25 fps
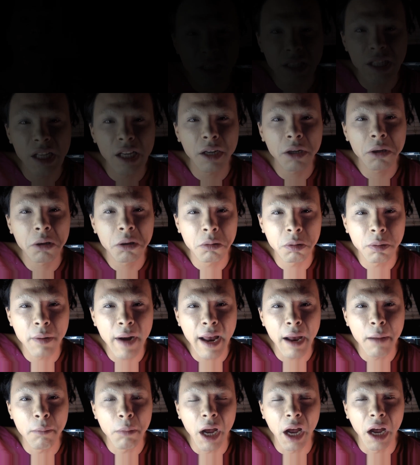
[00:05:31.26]
Dear
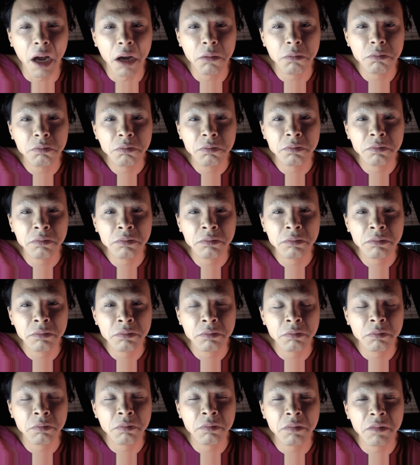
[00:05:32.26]
Grandma,
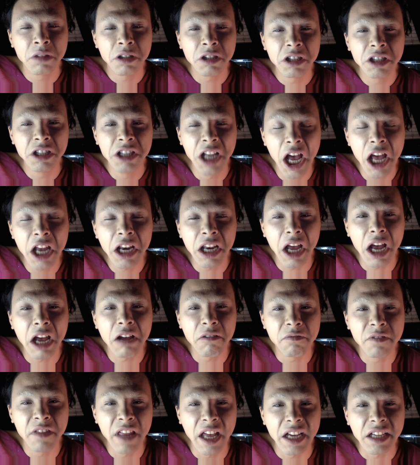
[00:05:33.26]
none
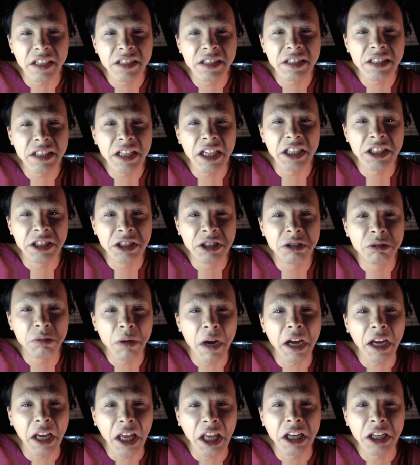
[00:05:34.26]
of this is
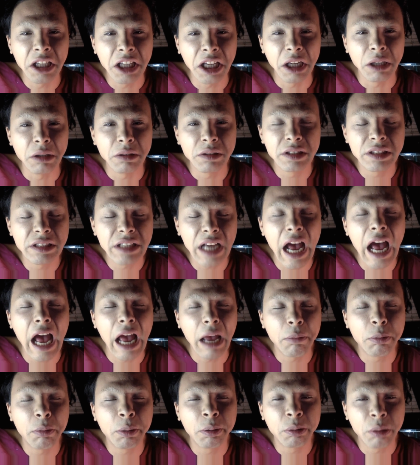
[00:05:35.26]
drug-induced.
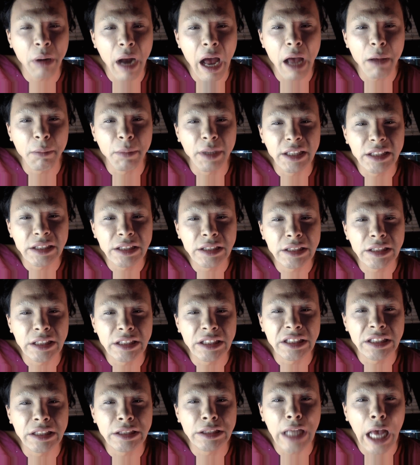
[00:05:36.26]
I promise
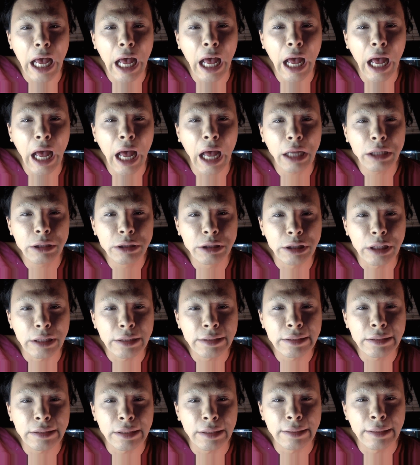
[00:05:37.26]
this is all
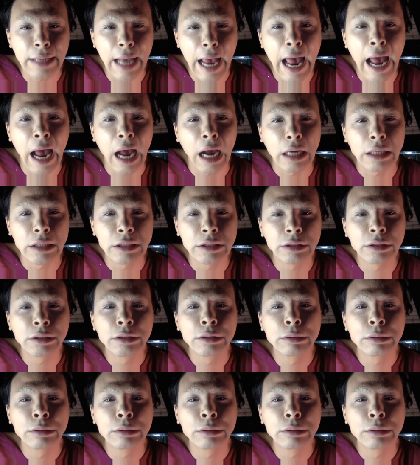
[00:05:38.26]
just an act.